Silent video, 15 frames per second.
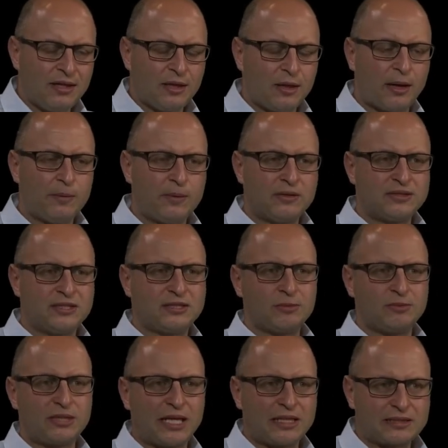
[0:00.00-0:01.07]
and we're going to see some
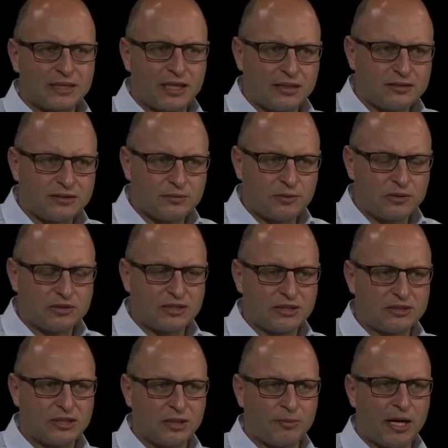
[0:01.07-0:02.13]
tax cuts, and we're going to see
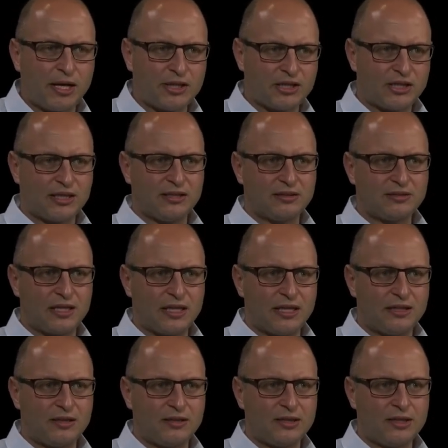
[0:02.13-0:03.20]
some other things,
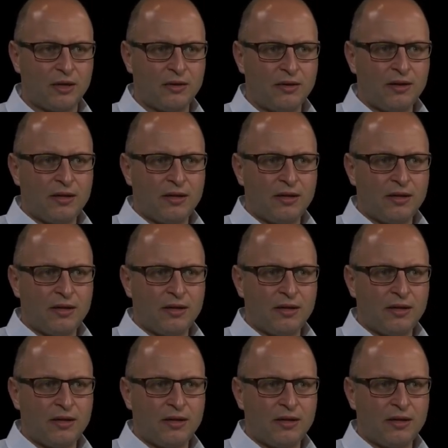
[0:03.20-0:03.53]
and you know,